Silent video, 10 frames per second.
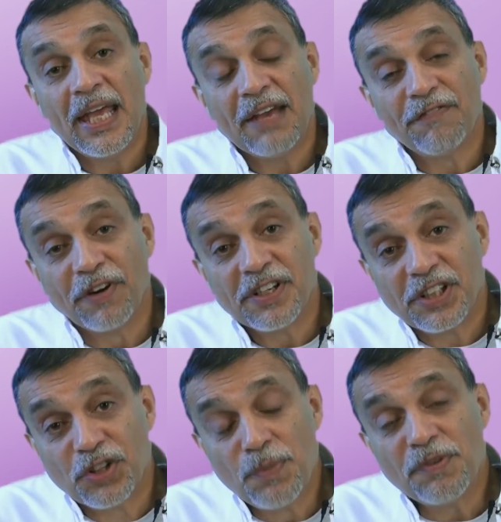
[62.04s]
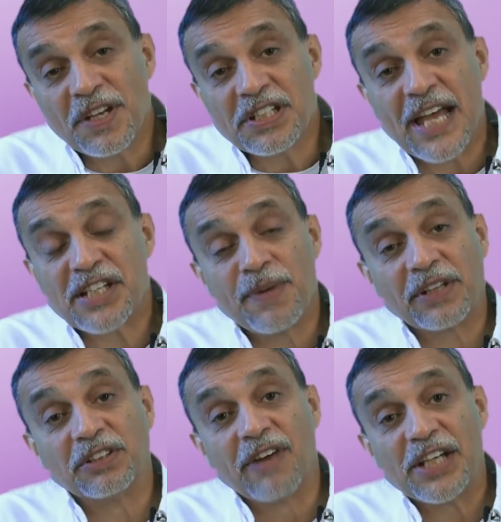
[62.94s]
For a group of international
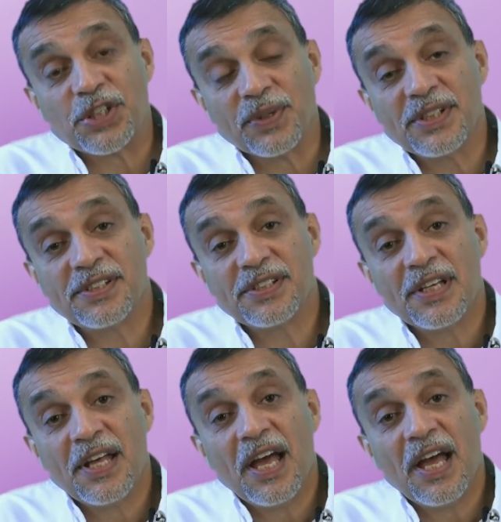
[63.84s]
medical graduates,